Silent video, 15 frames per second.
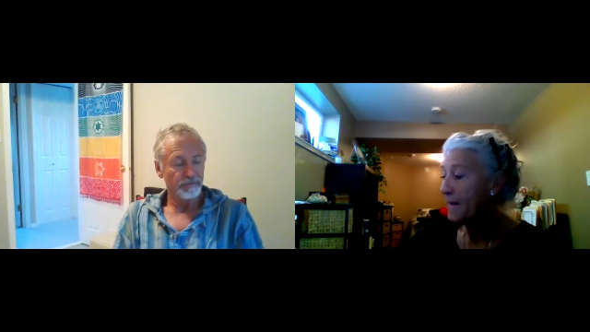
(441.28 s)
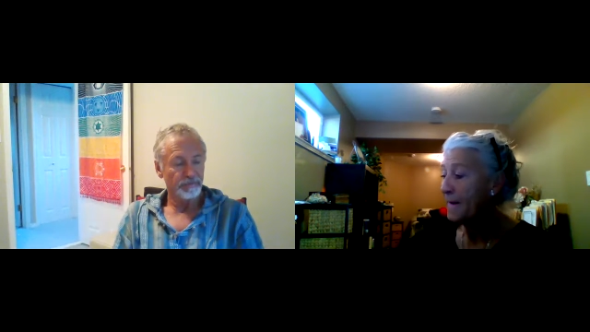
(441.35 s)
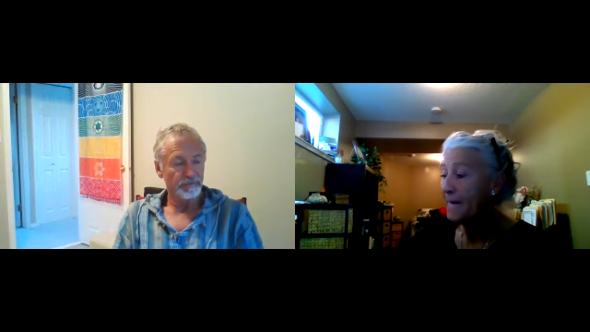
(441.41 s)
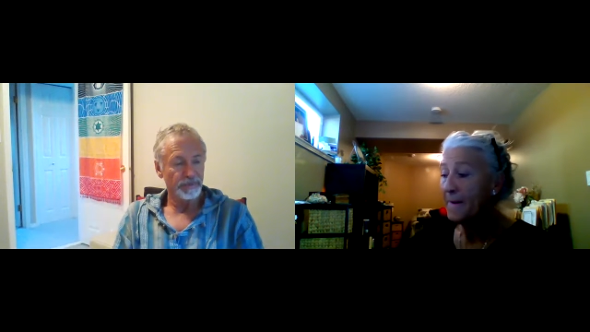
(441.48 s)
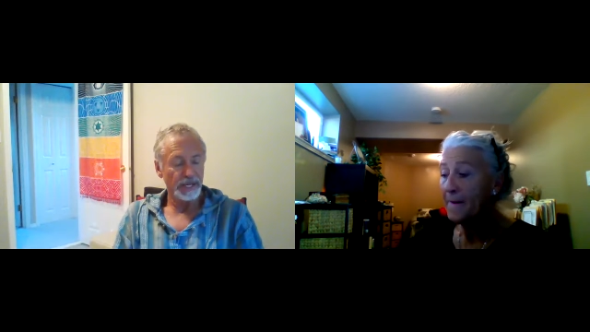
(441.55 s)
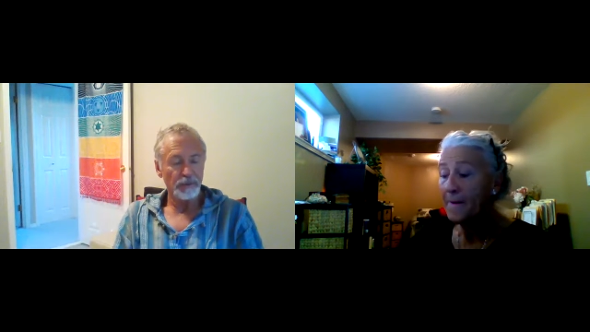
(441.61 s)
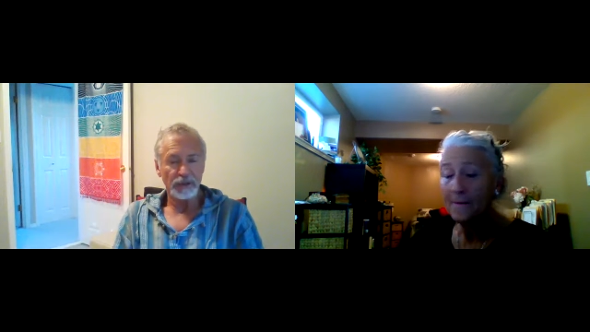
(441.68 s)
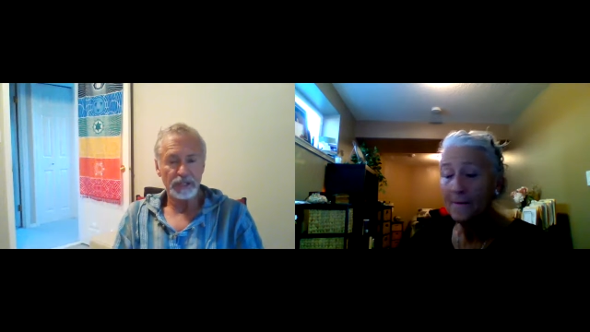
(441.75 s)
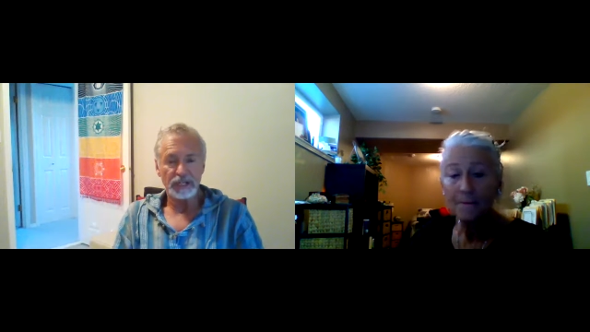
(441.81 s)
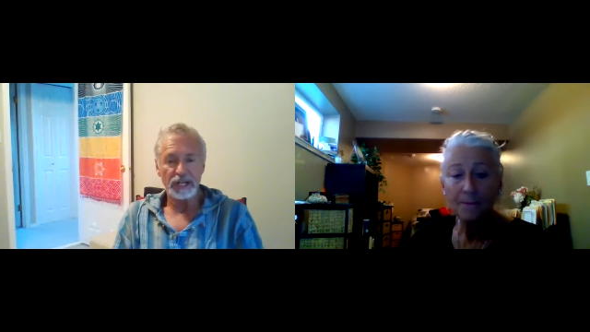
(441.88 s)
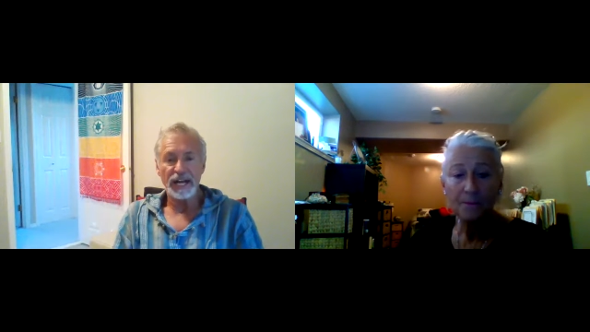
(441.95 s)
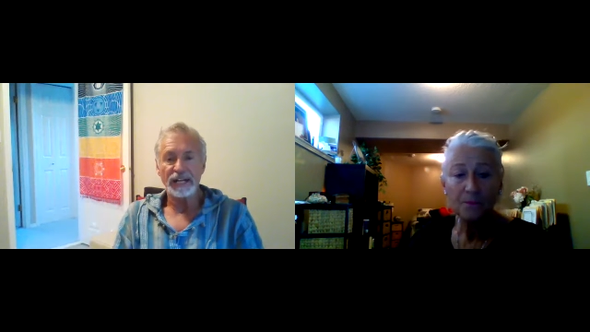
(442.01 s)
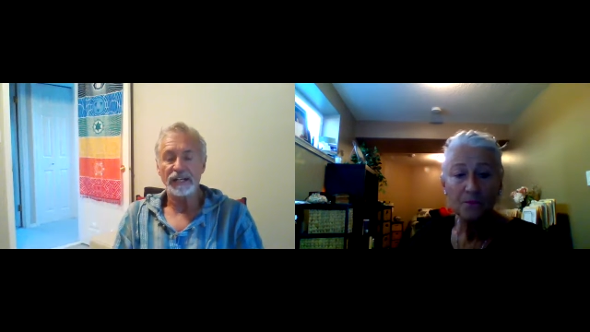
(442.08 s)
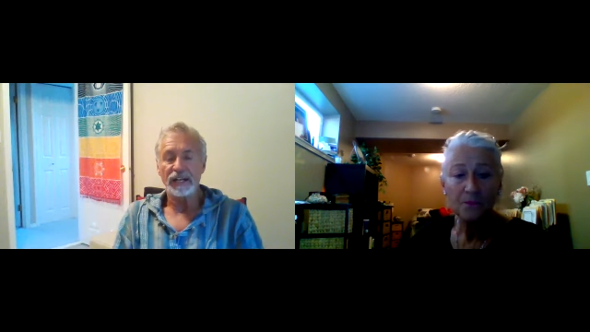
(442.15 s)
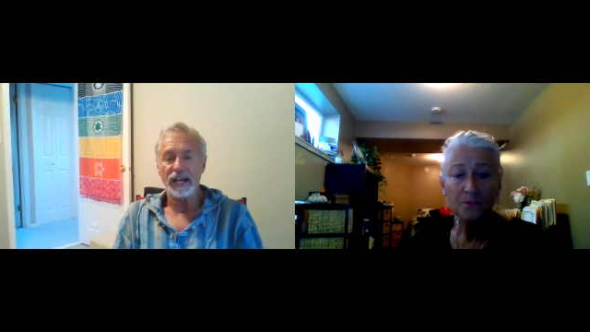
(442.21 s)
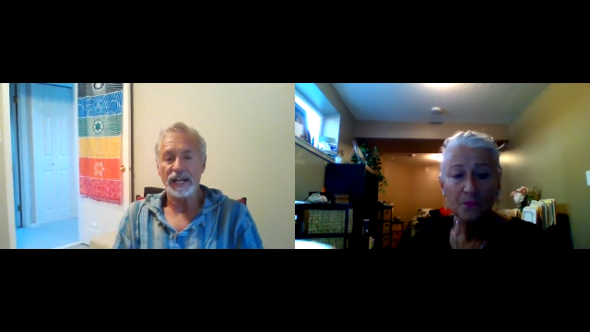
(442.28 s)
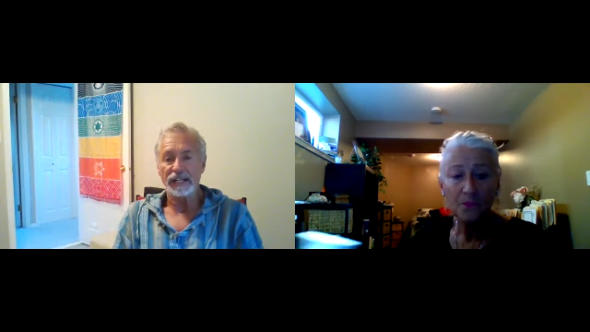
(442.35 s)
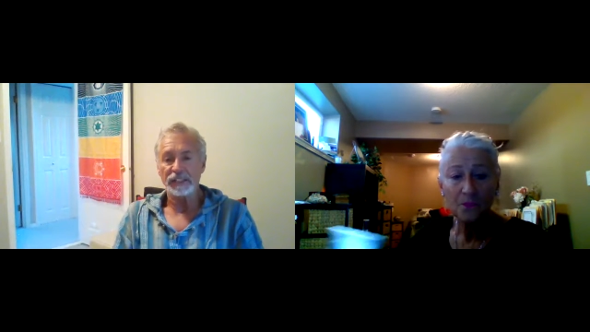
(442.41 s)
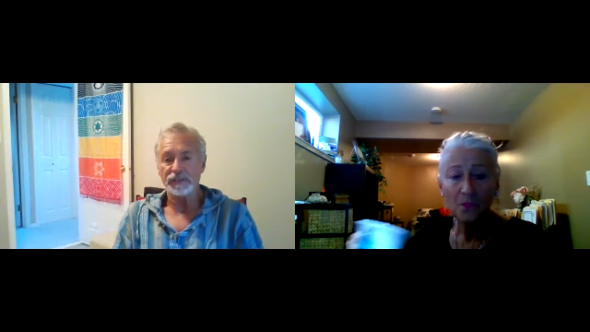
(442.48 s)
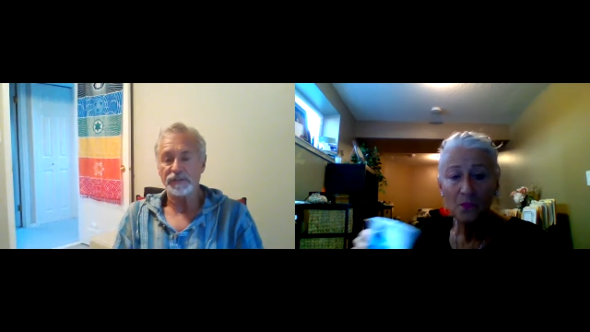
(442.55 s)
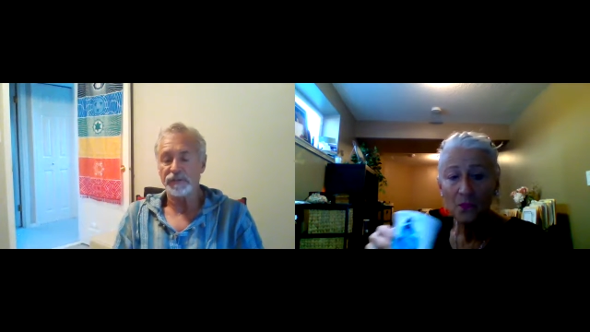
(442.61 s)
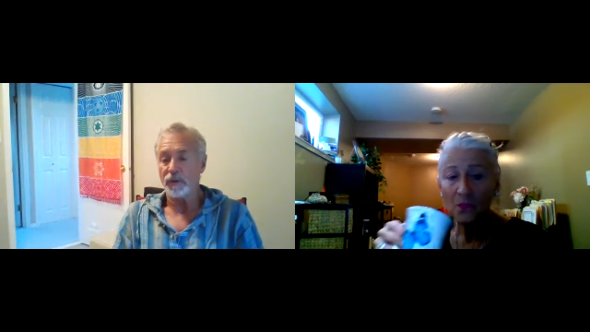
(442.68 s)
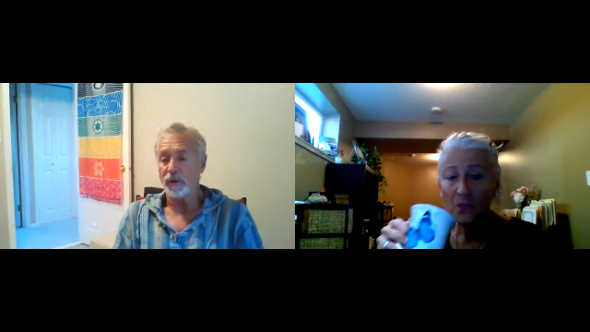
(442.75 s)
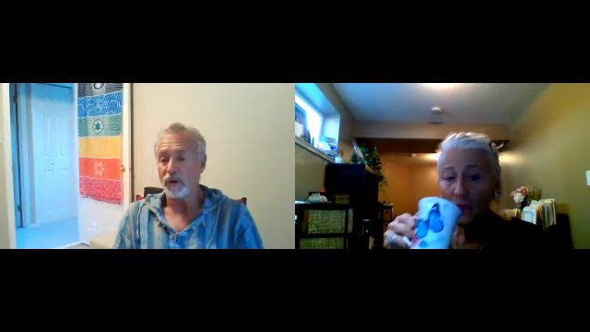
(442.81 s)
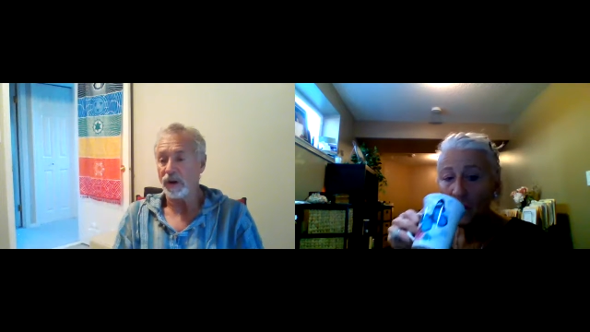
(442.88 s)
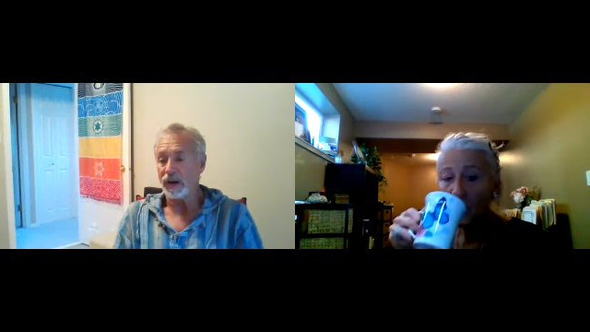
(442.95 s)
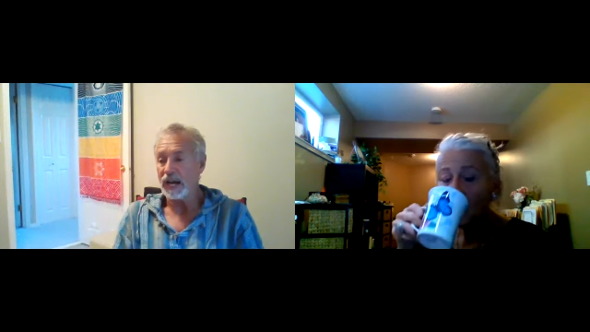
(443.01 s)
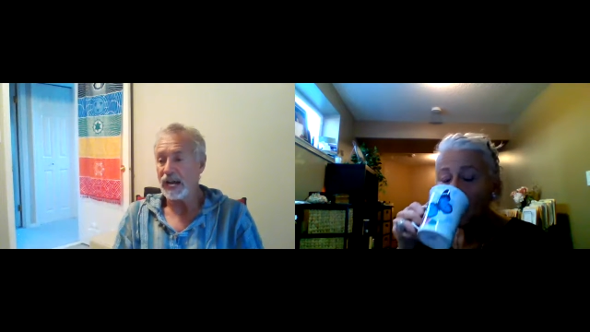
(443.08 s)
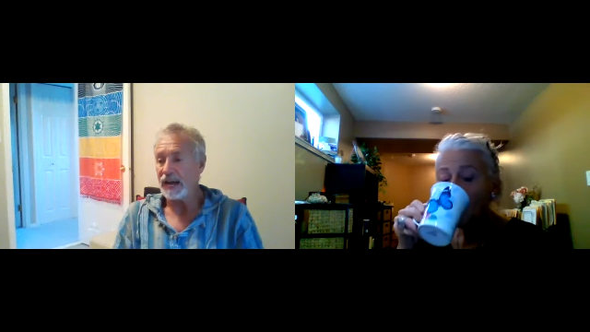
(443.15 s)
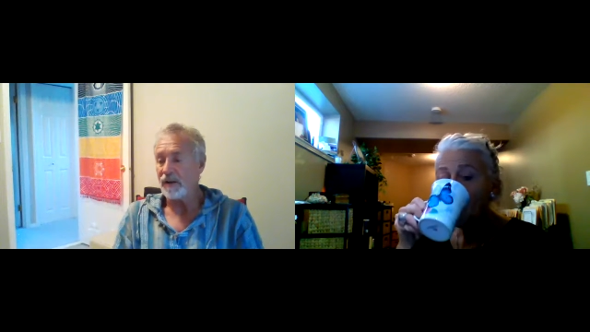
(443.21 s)
Speaker 1: they were guidelines
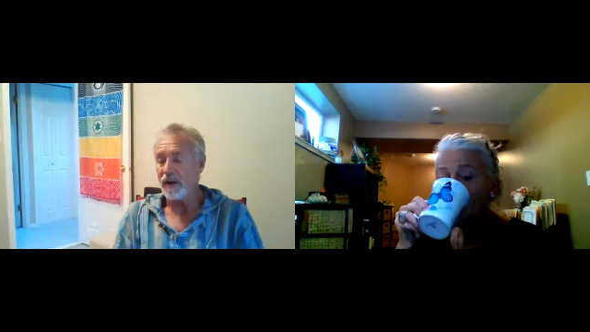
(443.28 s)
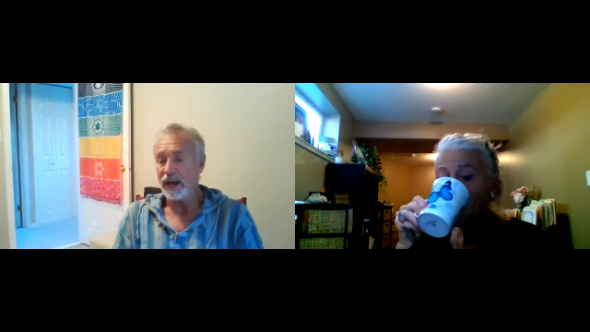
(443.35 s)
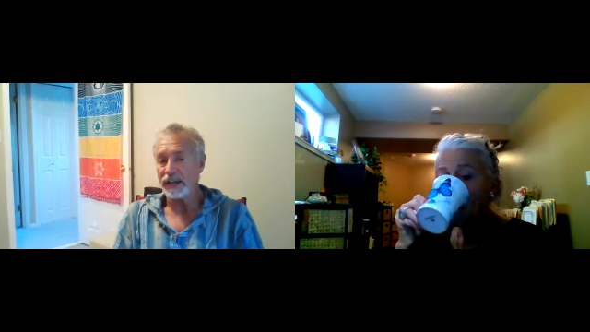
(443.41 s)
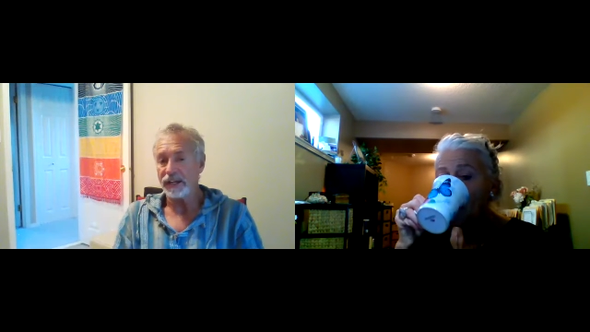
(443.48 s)
for how I